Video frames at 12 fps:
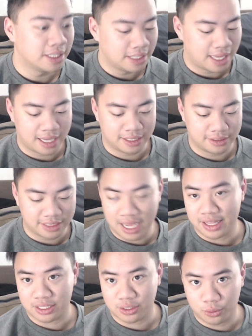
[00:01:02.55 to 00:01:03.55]
And yeah,
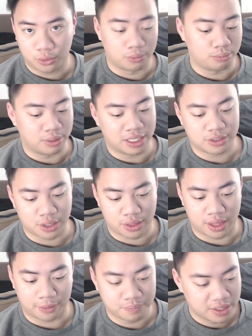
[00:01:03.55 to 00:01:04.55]
that's cool. But here's the
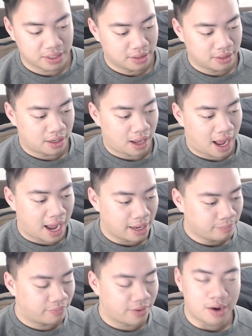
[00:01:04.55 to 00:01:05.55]
thing.
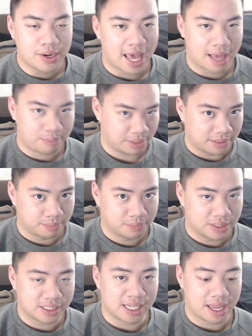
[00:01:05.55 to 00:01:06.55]
I'm very happy
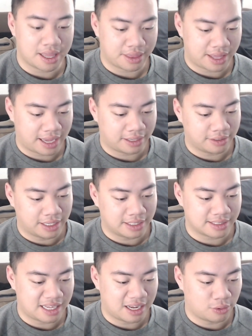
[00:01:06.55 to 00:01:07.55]
to say that it
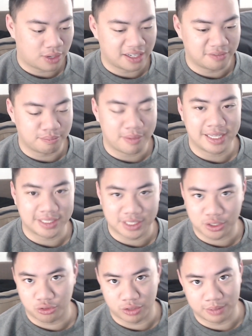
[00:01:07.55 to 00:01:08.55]
is now kind of
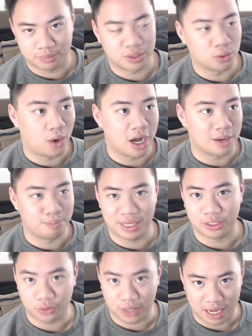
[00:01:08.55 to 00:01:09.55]
mainstream to want
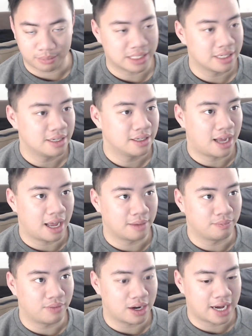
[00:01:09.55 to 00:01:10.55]
big traps.
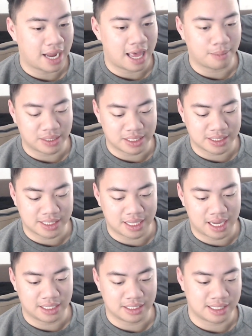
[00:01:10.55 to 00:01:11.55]
I'm very happy to say
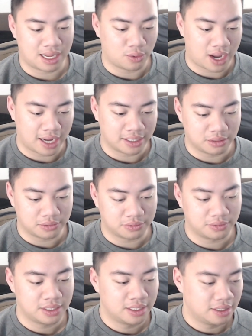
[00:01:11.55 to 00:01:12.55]
that it is now kind of
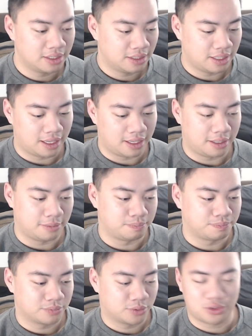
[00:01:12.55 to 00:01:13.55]

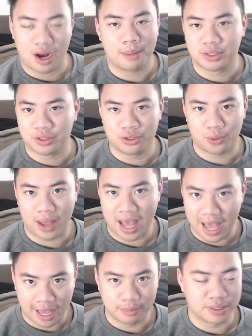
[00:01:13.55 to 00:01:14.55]
um, traps are the new
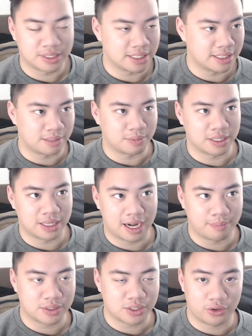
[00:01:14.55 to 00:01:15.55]
abs is something that
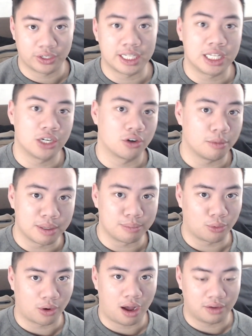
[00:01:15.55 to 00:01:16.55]
I'm starting to hear a bit
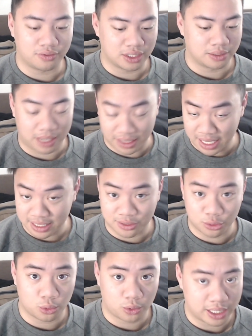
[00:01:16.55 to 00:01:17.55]
more often. And that's
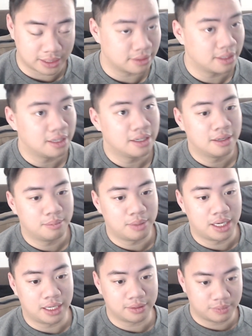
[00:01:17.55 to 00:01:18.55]
great.
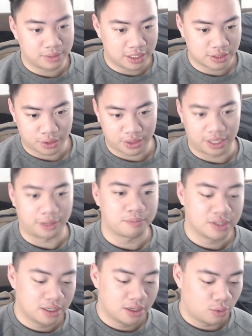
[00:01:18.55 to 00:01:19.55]
But here's the thing.
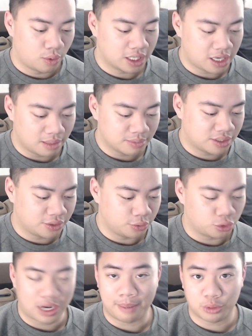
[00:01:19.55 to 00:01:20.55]
When it comes to
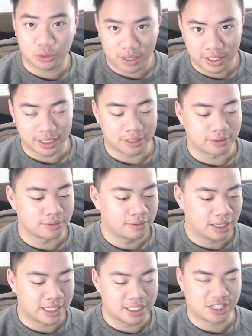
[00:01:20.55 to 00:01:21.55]
trap training,
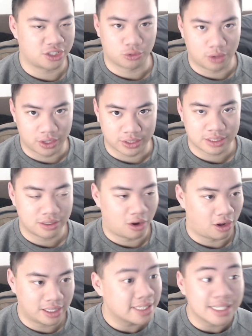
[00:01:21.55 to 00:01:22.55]
it's just shrugs.
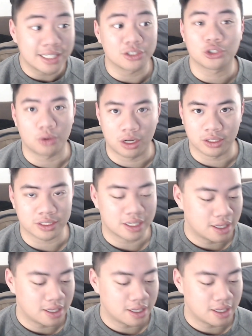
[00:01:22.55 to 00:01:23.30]
All I see is shrugs.